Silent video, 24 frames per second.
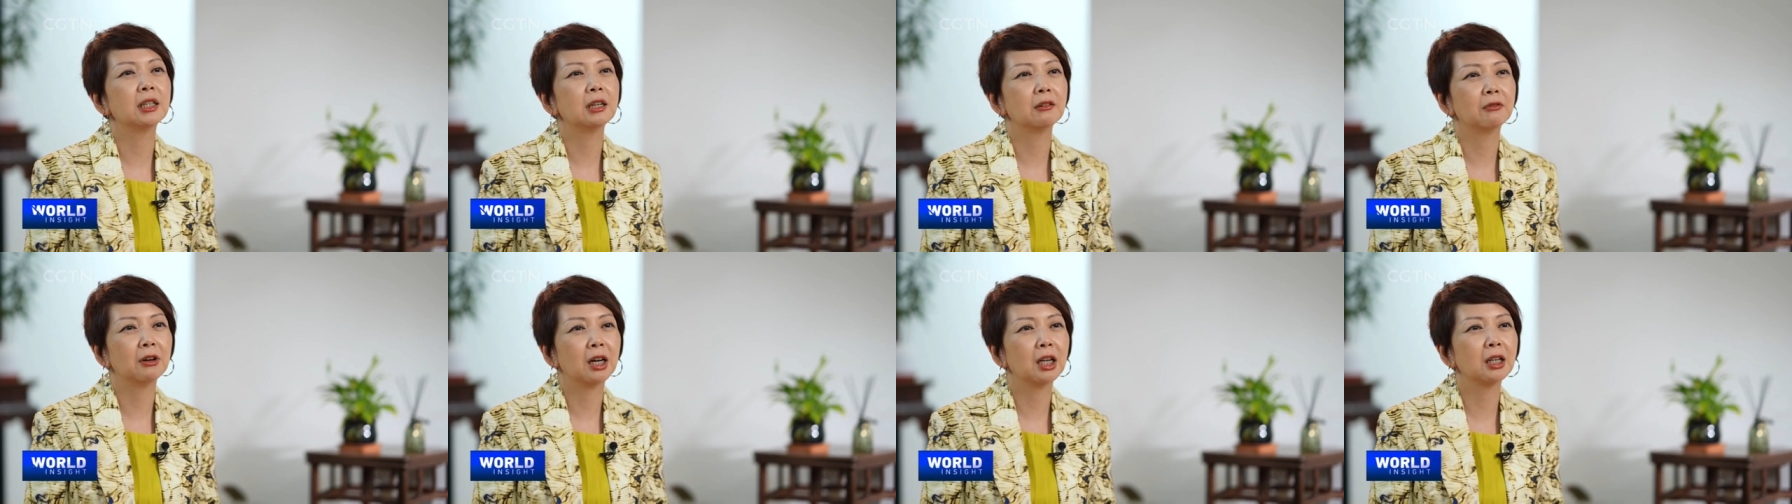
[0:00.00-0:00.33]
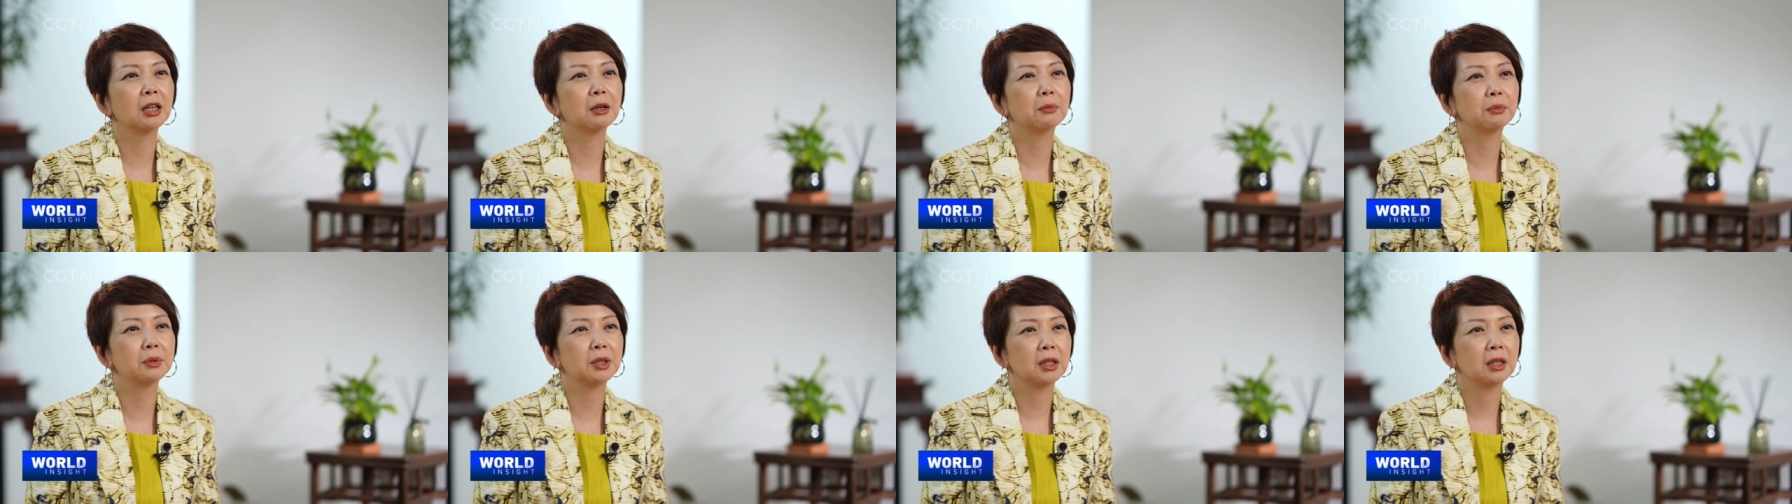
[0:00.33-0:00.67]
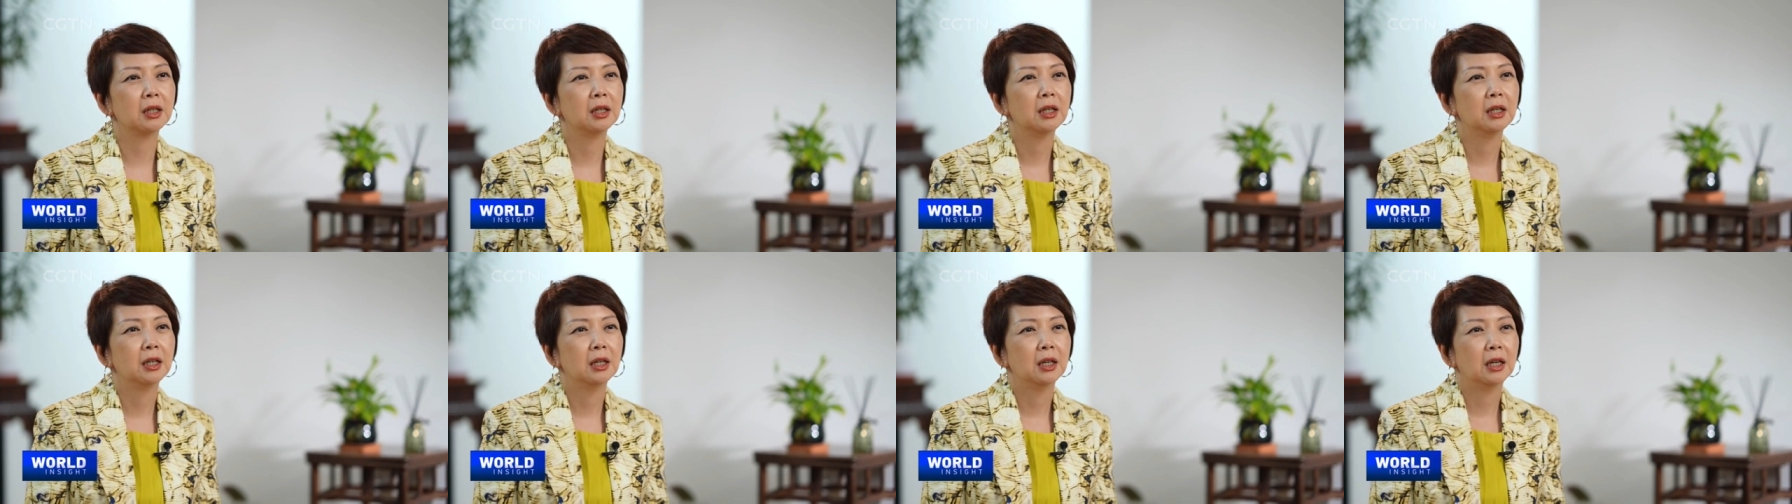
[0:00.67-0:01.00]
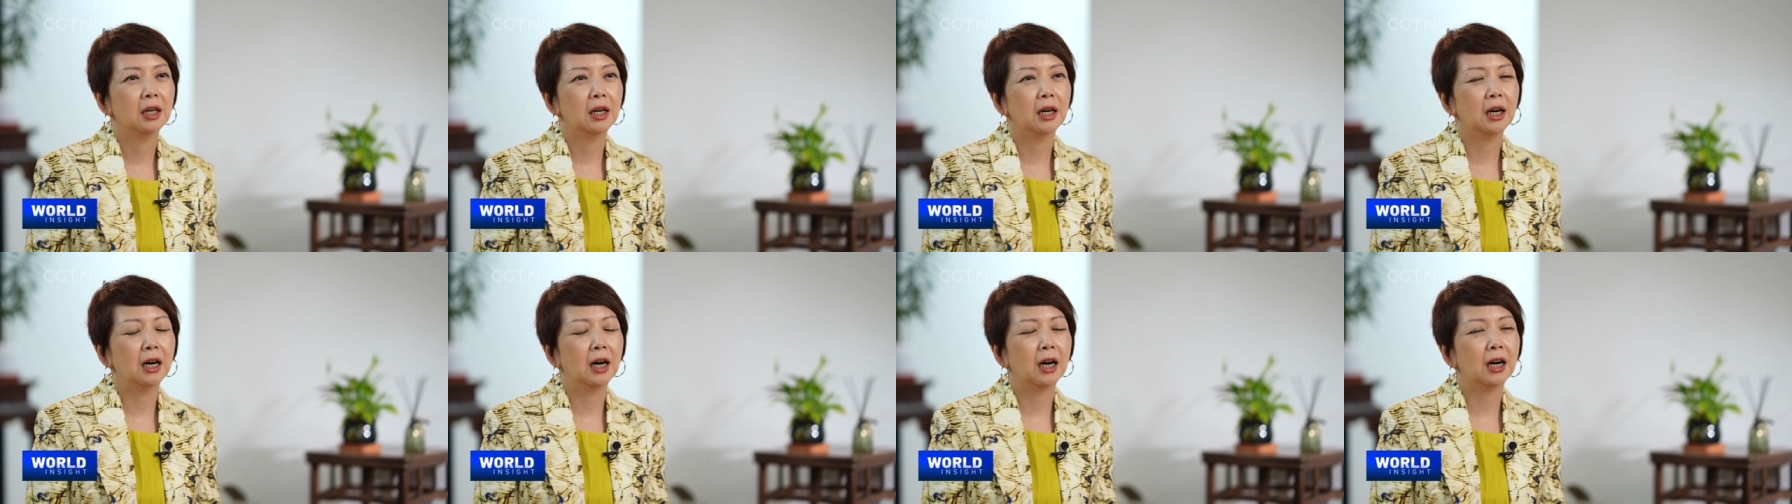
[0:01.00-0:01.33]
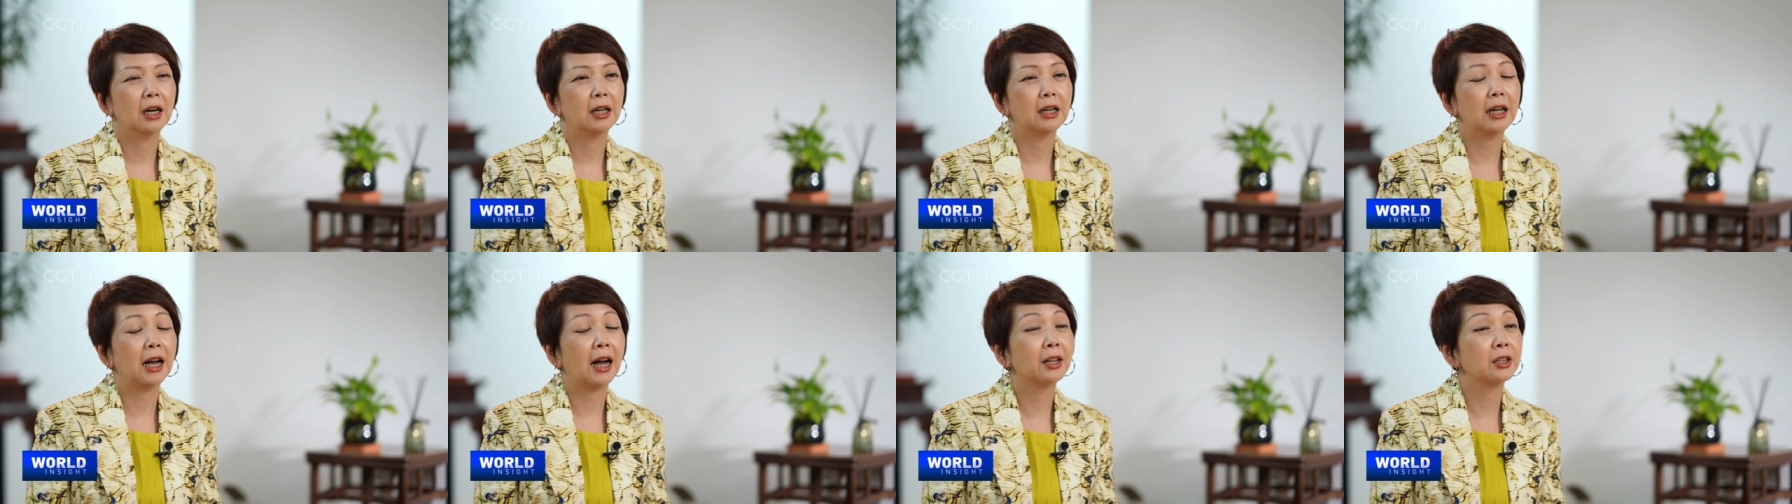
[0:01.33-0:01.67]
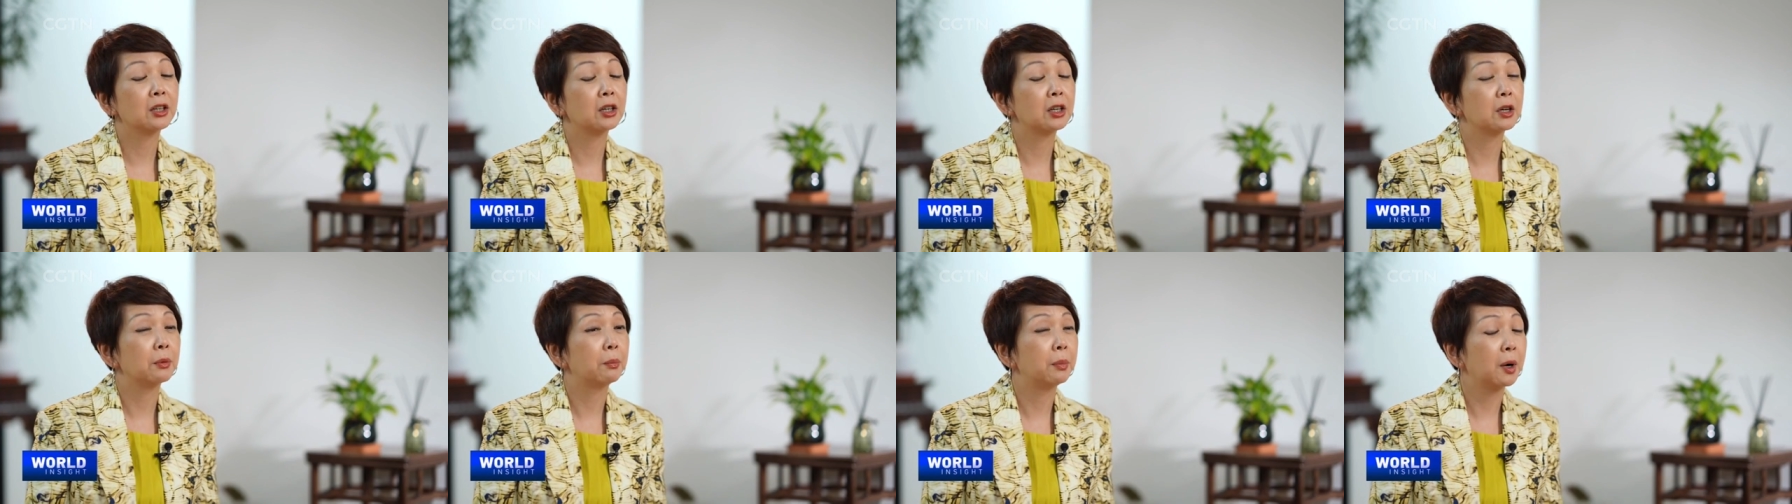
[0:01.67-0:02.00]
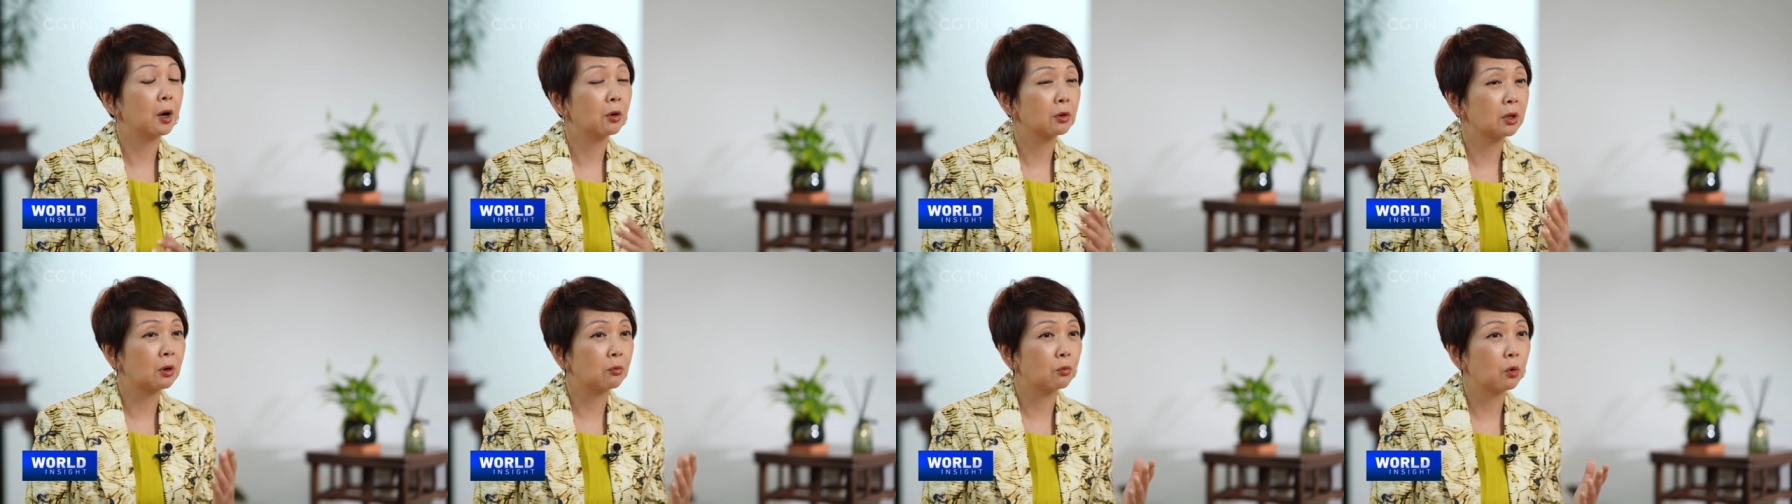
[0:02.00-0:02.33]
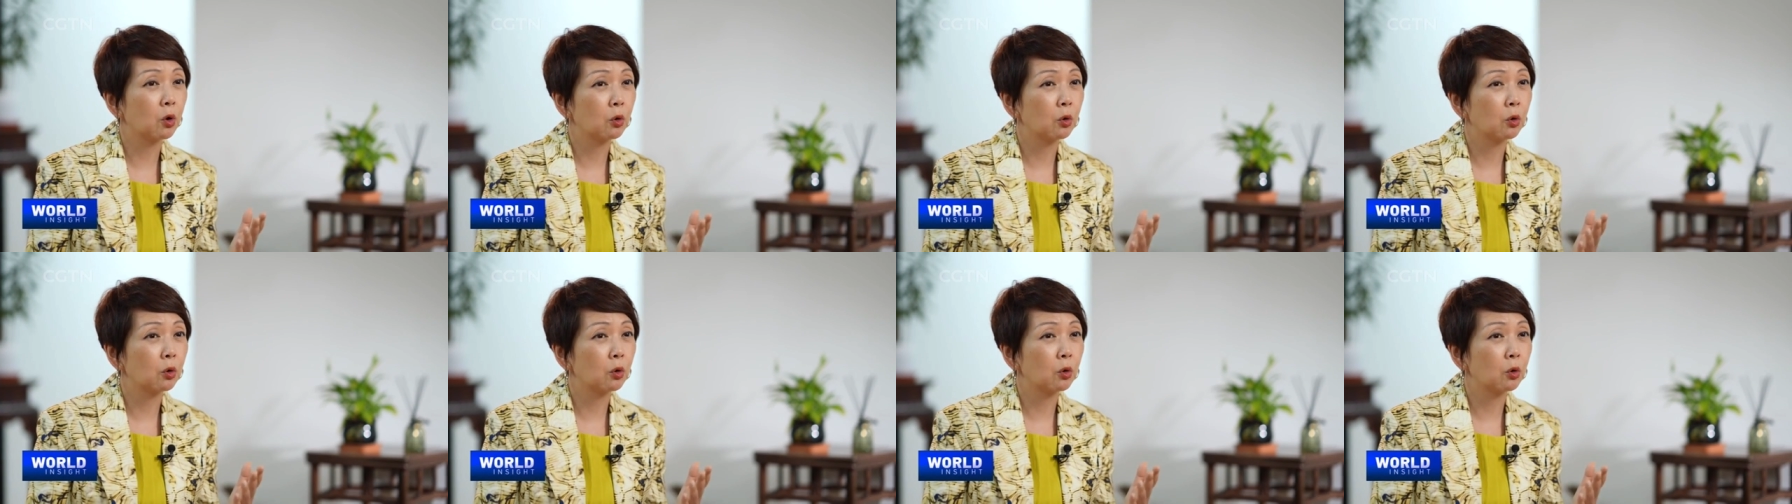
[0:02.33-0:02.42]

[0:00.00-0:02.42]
developed uh, under the Belt and